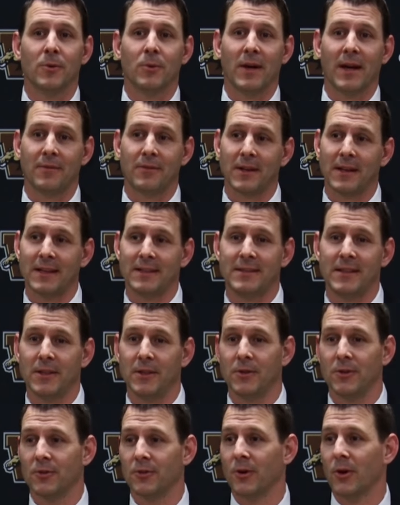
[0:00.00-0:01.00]
We have to
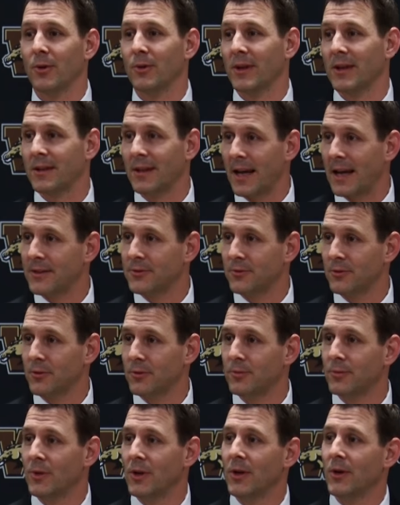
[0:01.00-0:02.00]
continue to grow in the
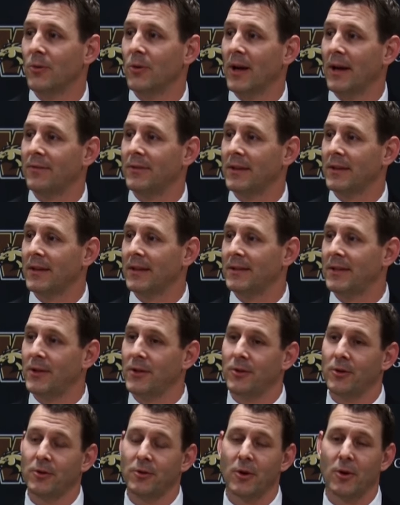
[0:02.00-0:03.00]
classroom. We have to
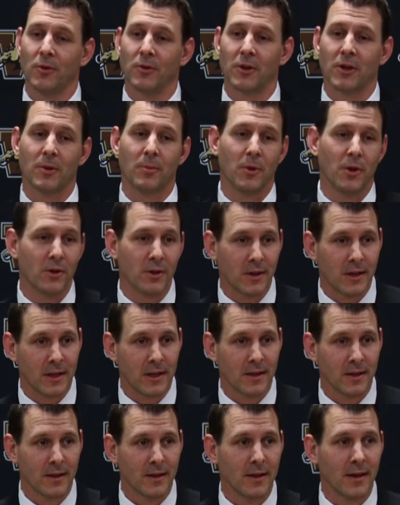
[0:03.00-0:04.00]
continue to grow in the
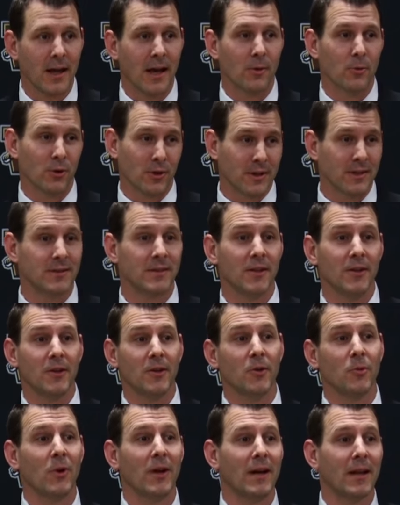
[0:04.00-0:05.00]
community, and we'll continue
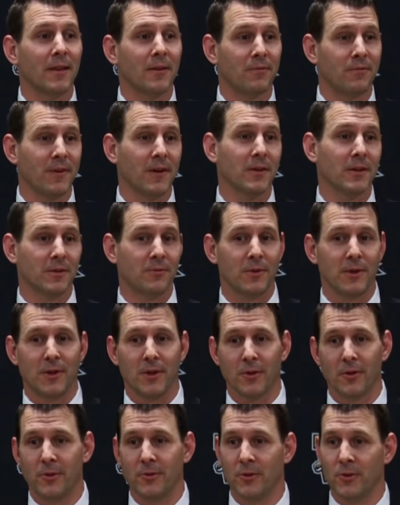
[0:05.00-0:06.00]
to win on the field if we
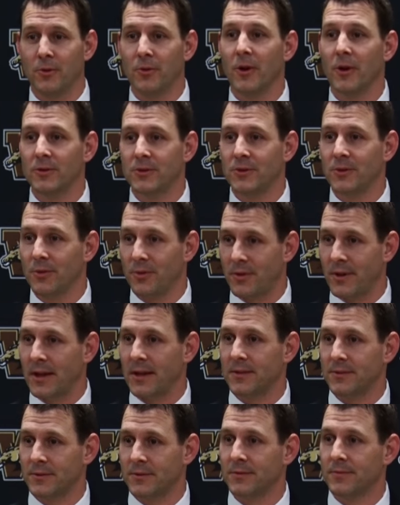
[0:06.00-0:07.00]
do those two
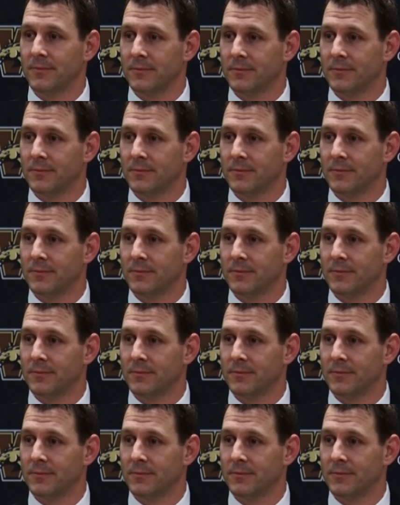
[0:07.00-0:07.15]
things,